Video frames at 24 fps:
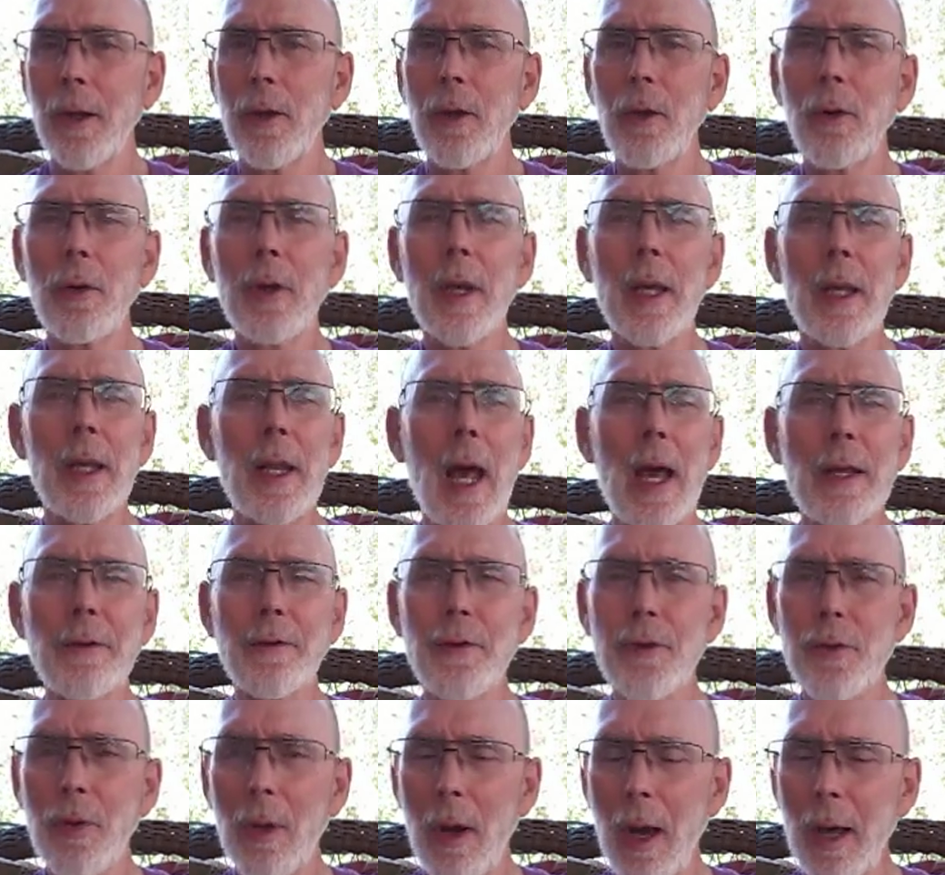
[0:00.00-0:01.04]
You
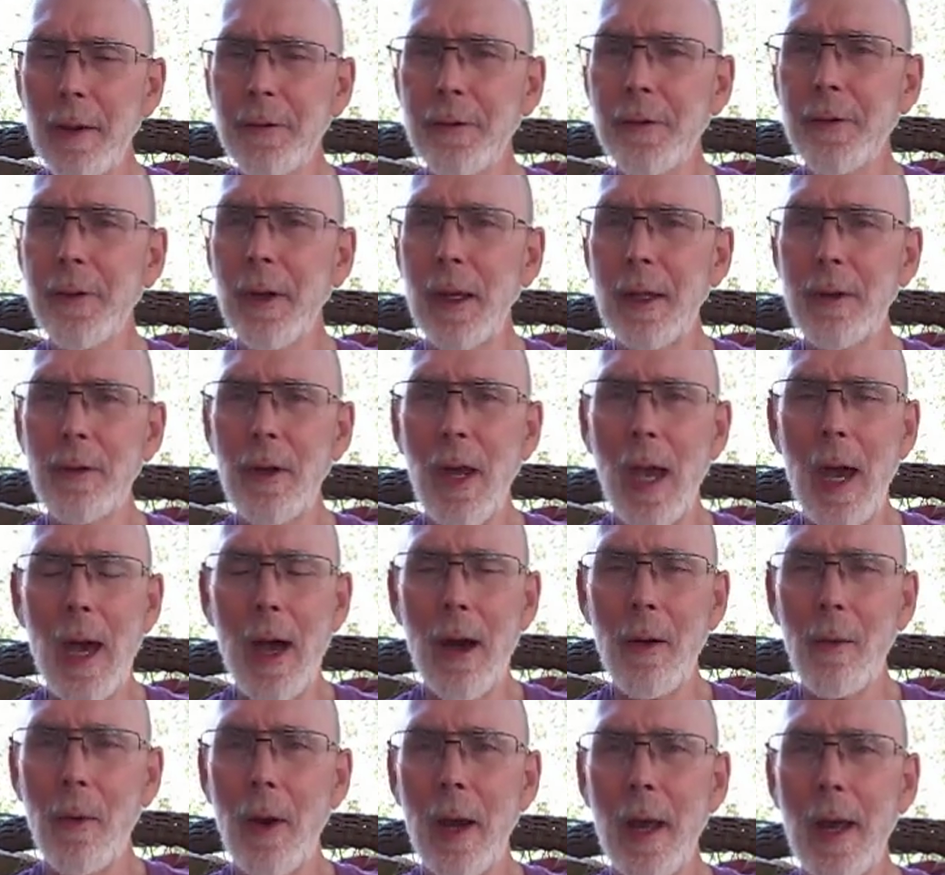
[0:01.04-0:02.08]
cannot trust in
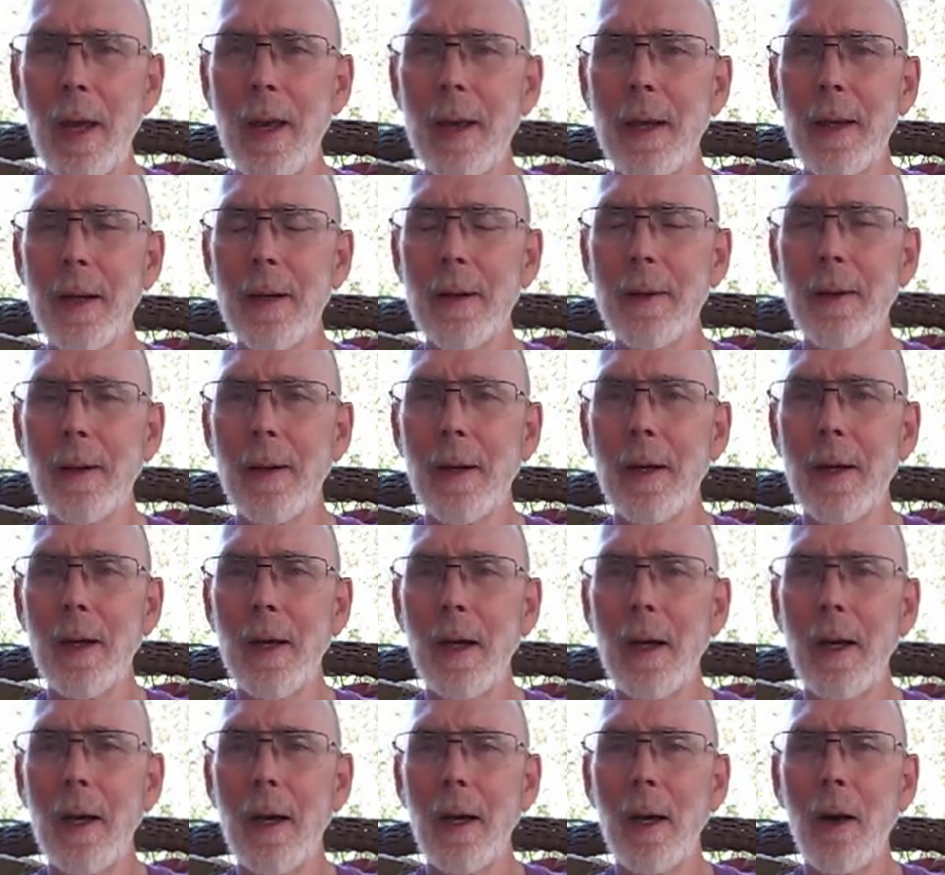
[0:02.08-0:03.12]
Yahweh
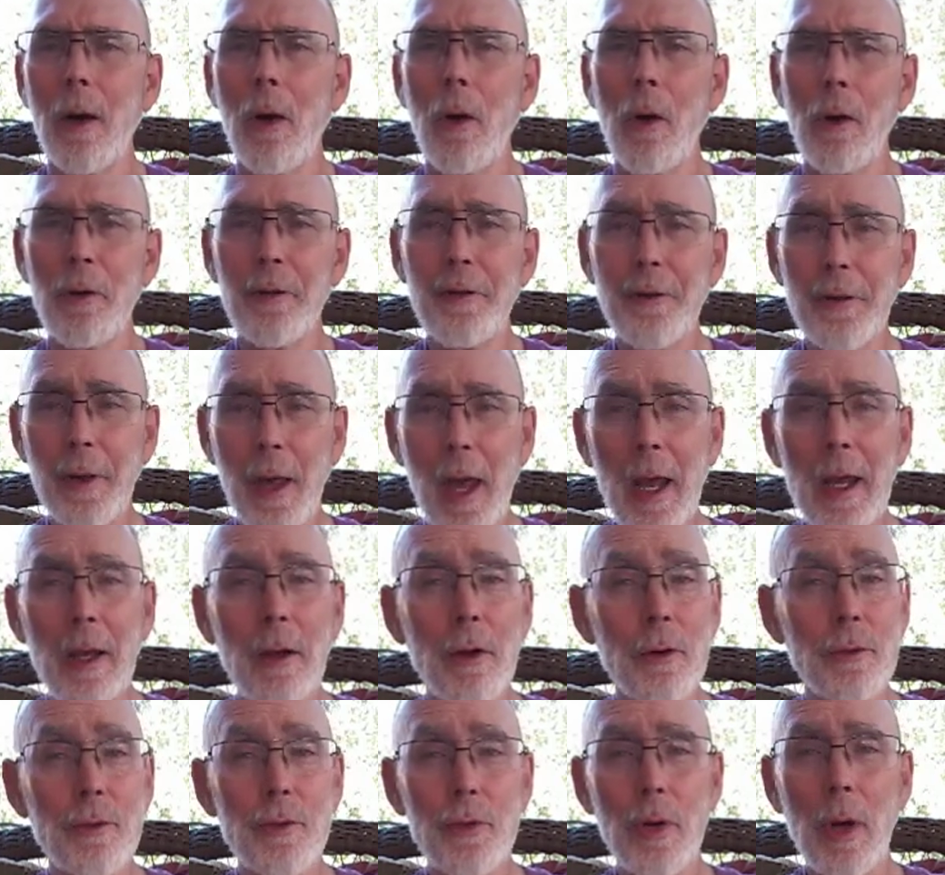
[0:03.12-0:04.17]
or say
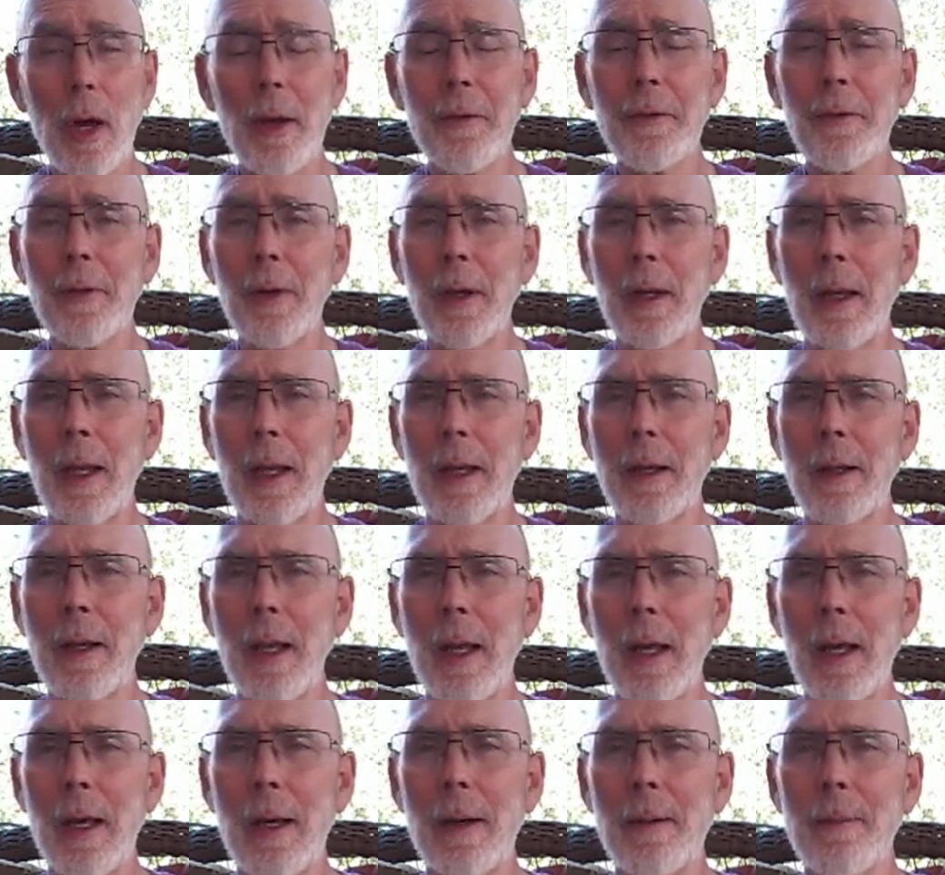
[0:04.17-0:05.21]
you're trusting in
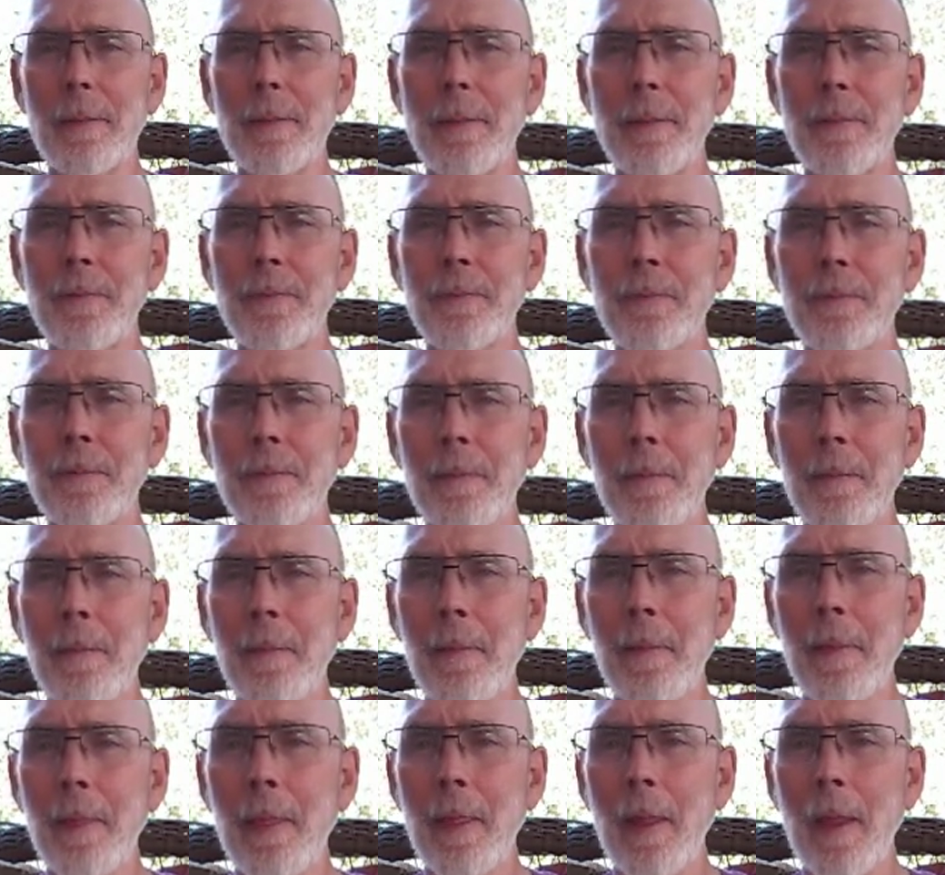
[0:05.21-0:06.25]
Him
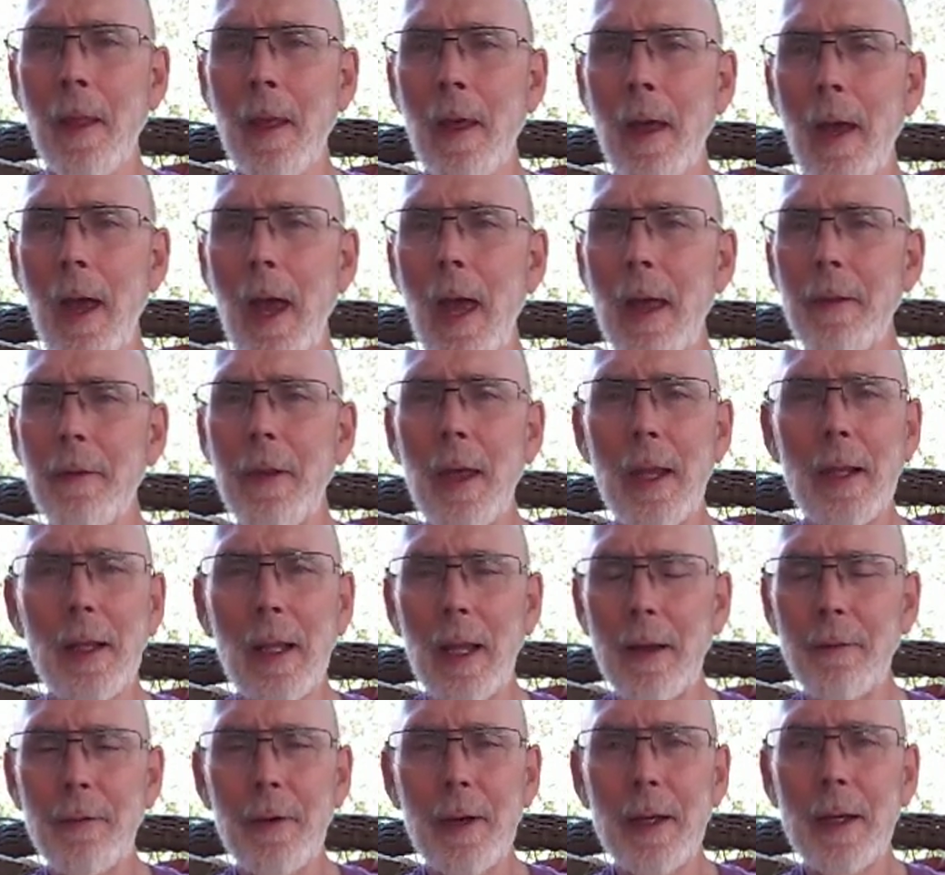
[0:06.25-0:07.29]
and then
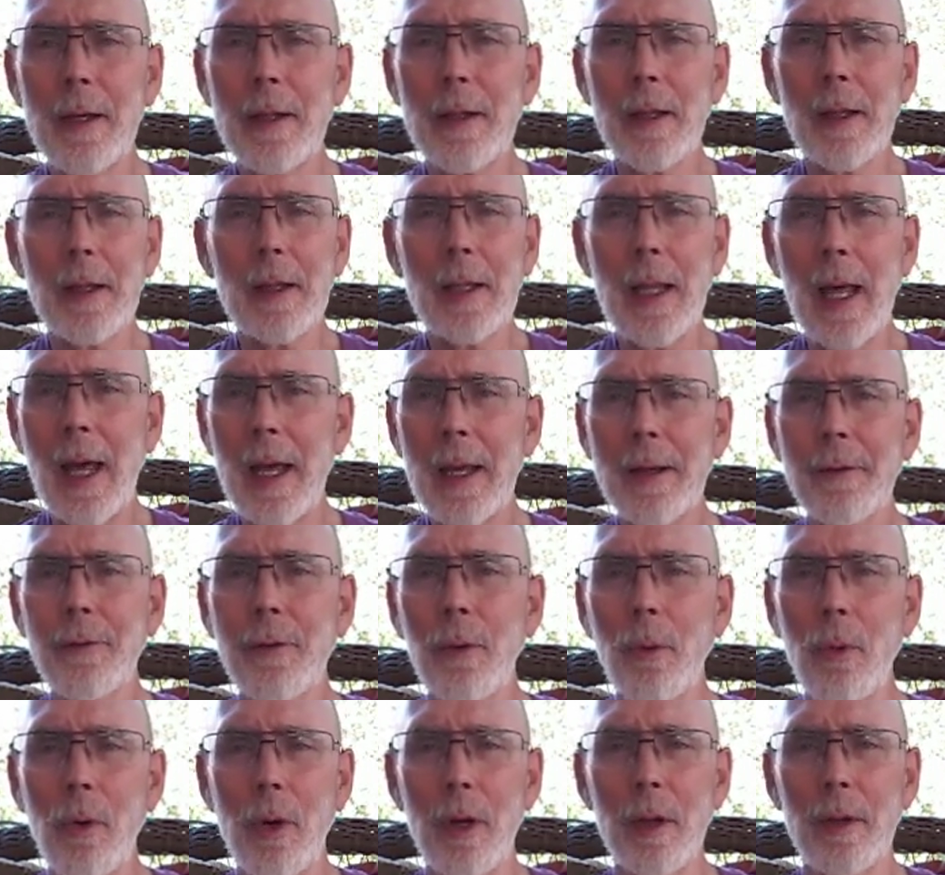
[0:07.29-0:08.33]
living like
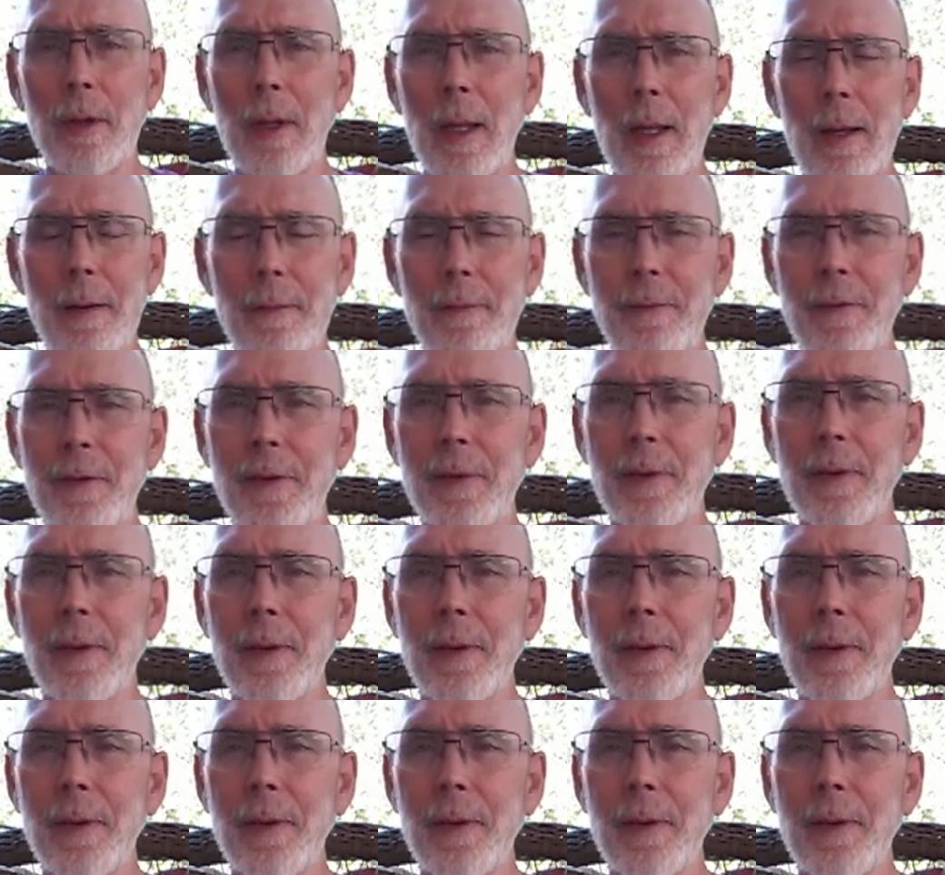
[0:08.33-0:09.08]
the world lives